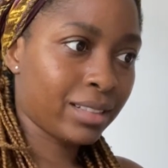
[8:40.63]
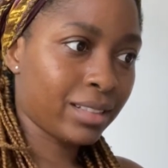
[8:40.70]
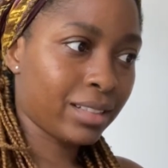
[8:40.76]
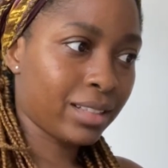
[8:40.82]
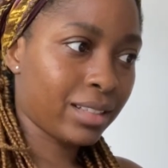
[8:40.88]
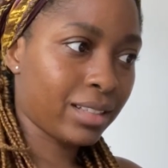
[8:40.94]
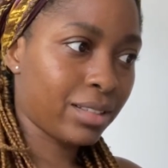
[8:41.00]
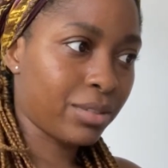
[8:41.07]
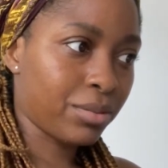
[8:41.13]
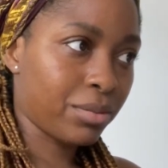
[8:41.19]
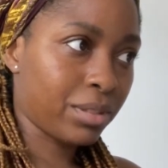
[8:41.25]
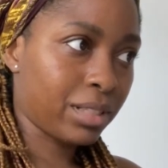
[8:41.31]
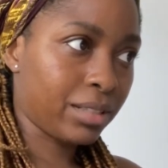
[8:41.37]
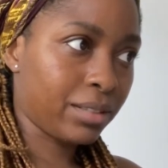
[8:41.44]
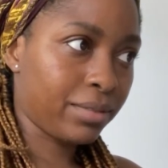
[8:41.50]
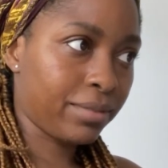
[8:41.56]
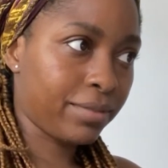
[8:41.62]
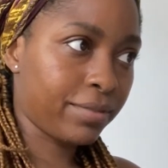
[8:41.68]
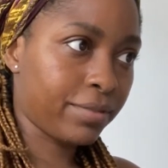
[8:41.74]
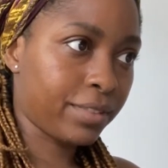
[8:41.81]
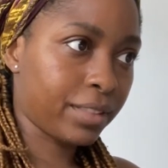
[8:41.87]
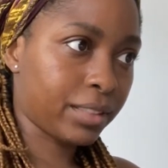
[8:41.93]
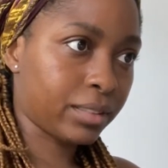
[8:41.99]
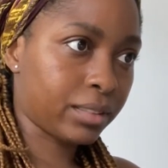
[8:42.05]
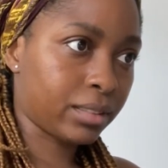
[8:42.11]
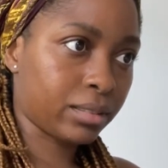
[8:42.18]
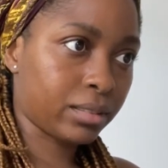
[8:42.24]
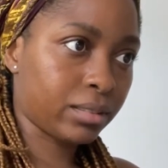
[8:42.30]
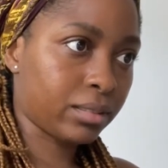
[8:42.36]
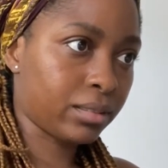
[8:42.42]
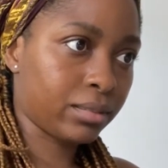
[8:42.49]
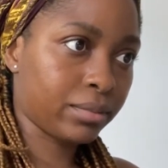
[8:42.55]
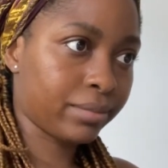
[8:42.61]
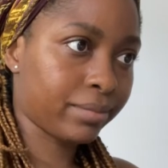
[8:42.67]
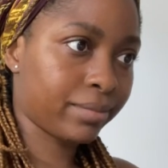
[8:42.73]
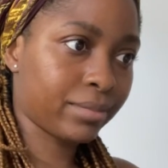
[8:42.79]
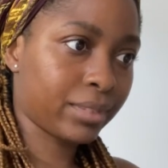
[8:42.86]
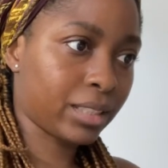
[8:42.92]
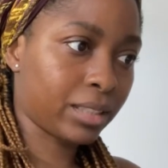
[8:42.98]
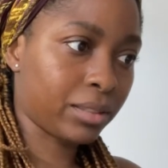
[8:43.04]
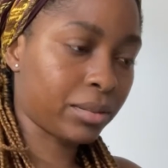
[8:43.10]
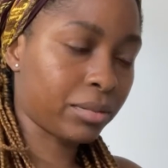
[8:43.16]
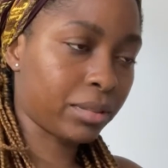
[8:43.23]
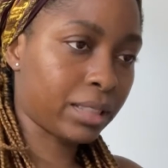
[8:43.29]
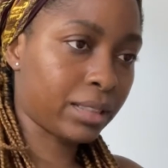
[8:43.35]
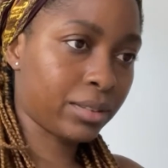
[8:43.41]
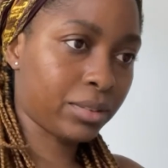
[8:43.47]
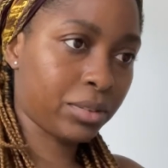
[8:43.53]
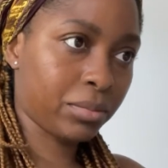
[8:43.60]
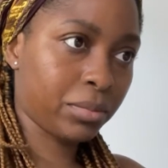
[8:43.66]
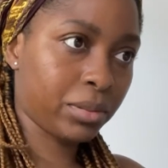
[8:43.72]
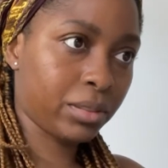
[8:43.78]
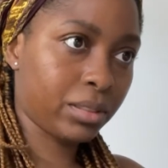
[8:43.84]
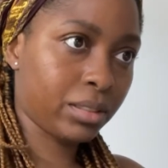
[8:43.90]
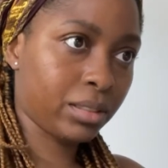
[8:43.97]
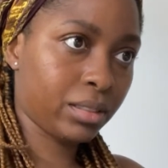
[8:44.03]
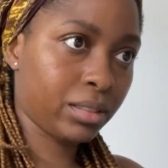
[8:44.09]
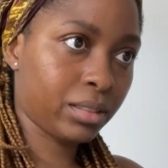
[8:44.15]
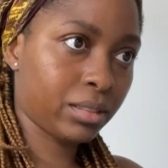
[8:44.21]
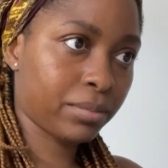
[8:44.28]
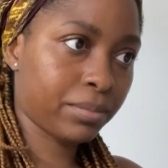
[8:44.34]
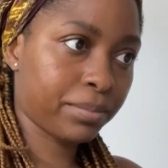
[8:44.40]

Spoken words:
I don't really feel this one, to be honest.